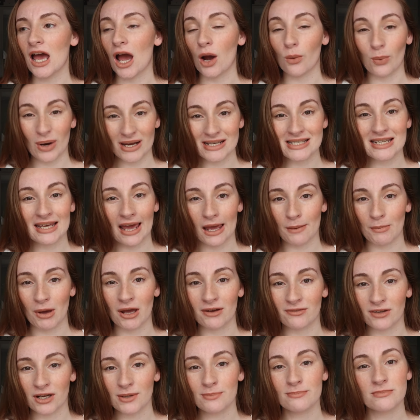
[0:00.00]
a waiter came
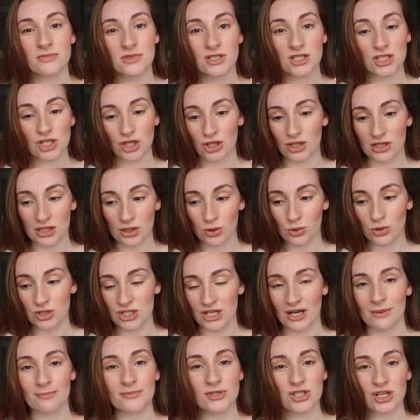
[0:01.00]
over, took the
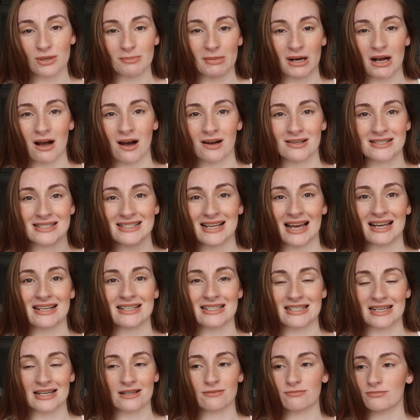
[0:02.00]
order, took my card,
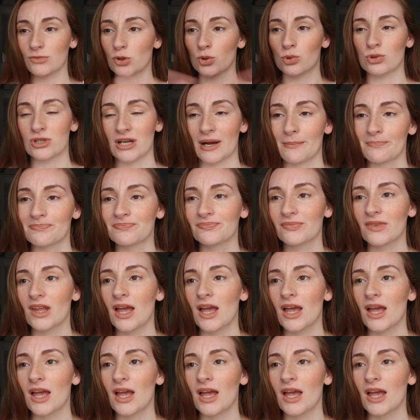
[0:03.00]
scanned it, all done.